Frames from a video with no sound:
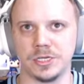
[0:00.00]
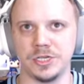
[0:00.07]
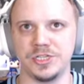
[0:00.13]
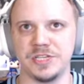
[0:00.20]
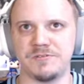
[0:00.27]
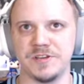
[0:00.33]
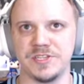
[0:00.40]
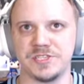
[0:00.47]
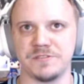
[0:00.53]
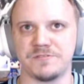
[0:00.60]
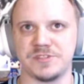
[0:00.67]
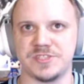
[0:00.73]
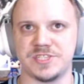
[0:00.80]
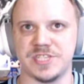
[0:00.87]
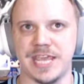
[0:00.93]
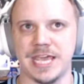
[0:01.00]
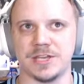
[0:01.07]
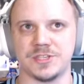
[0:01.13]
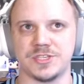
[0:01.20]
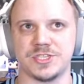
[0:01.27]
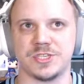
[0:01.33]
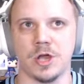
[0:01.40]
Good defensive stand
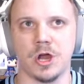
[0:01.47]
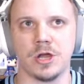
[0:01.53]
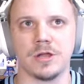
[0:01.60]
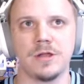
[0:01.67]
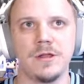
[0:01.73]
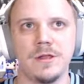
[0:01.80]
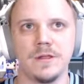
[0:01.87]
to start.